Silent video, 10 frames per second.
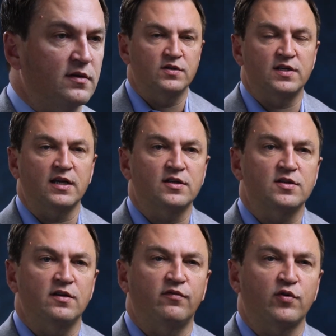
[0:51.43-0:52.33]
6,
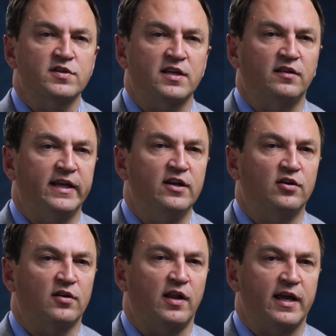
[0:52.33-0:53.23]
enforcing legal
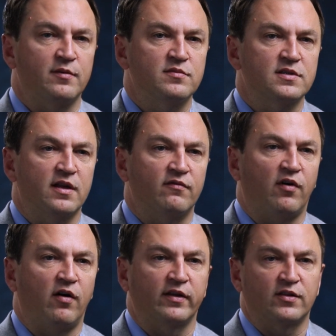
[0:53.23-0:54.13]
claims
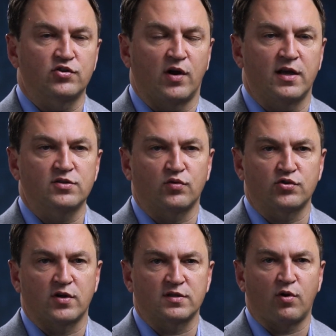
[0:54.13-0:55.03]
involving the trust or
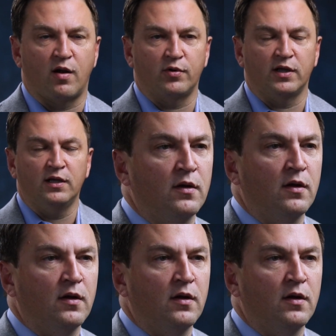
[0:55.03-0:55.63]
trust property,